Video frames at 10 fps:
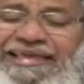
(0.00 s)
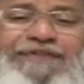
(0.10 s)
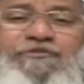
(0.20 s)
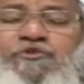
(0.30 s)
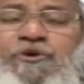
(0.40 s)

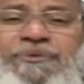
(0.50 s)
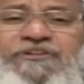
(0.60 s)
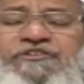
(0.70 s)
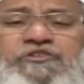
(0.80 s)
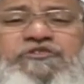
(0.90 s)
Even to a
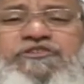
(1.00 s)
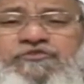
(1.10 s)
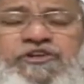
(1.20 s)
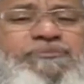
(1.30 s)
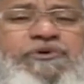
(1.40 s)
person who's a
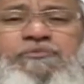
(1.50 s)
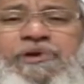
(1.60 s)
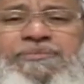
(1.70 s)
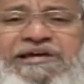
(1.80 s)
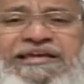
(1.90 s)
sweeper who
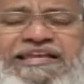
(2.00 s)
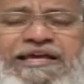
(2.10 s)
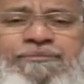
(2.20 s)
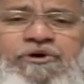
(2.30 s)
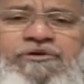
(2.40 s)
may be earning
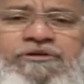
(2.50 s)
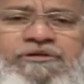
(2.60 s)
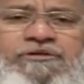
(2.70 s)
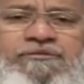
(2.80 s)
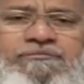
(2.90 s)
about
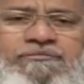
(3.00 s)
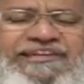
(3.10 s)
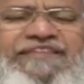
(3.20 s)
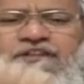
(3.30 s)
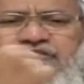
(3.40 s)

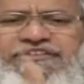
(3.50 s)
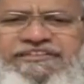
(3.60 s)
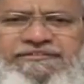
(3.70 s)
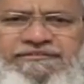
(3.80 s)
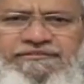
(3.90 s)

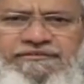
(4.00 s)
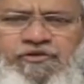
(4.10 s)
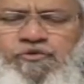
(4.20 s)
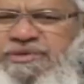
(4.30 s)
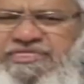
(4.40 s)
10,000
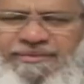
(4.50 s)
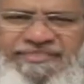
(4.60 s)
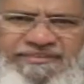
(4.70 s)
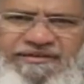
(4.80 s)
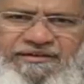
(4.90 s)
rupees a
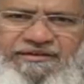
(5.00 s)
month,